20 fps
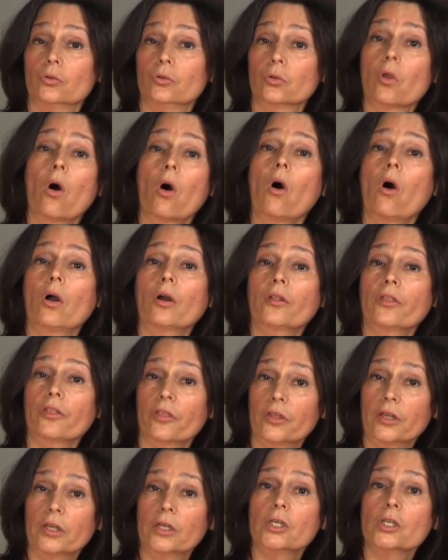long,
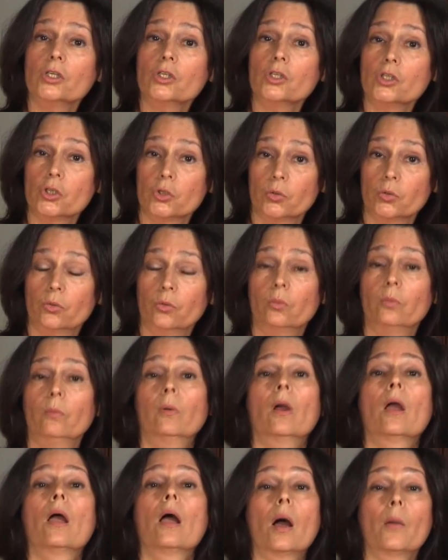thin tube,
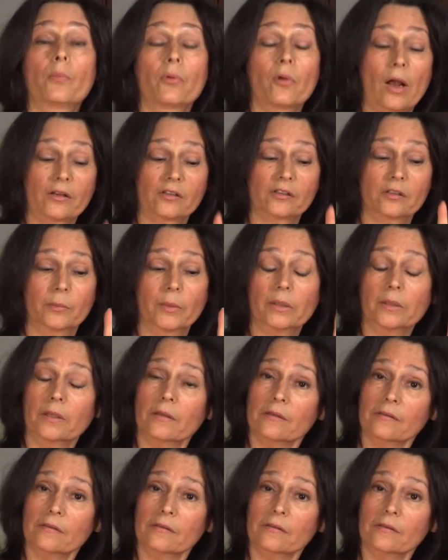approximately